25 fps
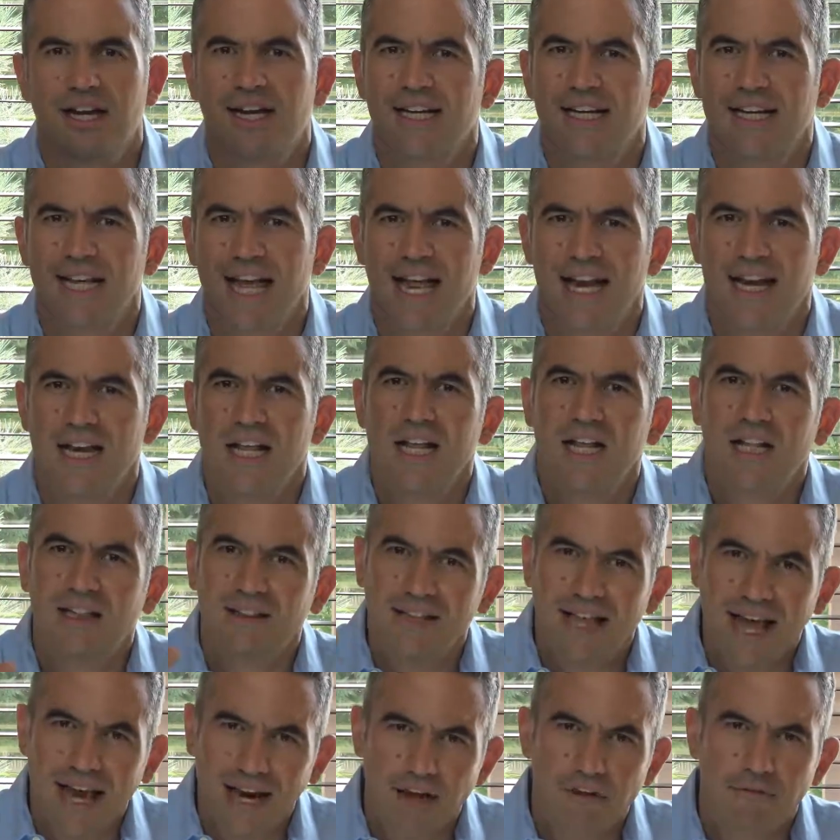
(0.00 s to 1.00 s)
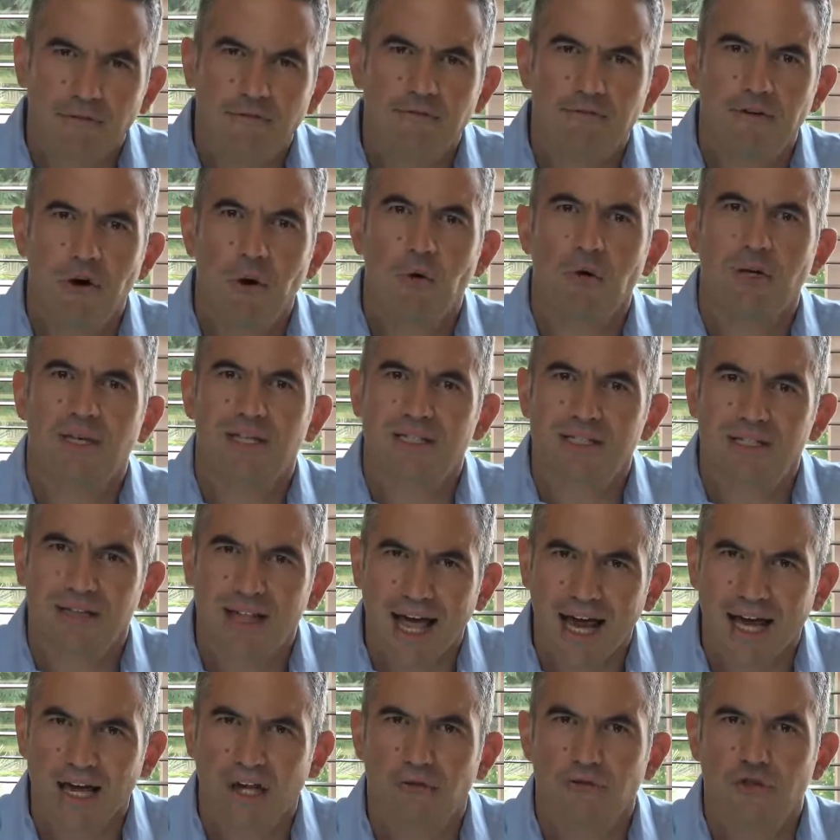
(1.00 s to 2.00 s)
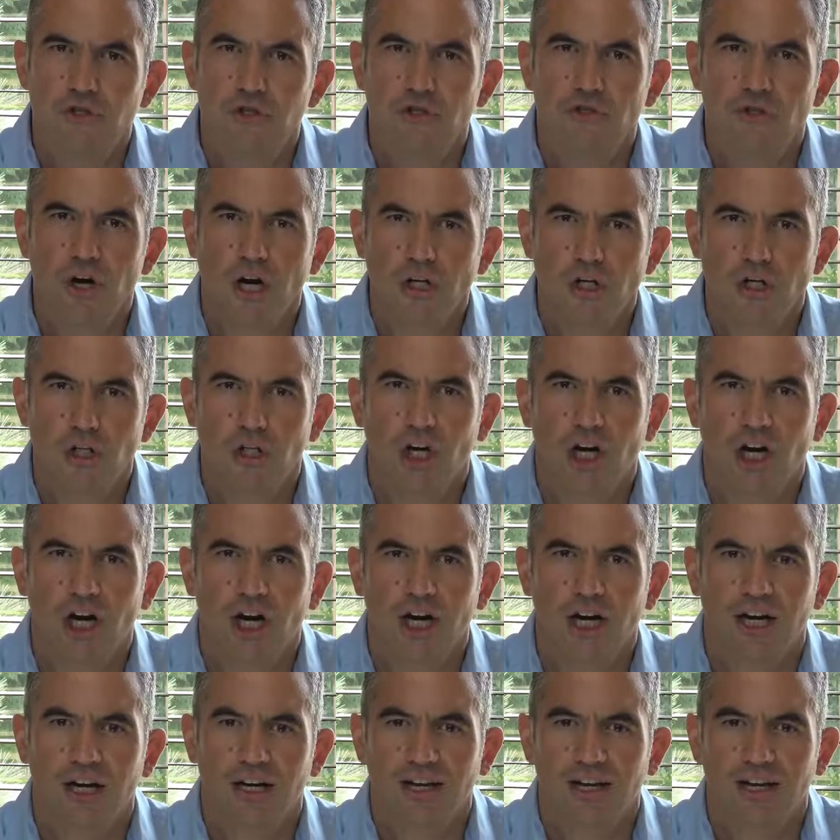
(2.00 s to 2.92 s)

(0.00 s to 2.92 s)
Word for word: Again, lack of focus, lack of structure.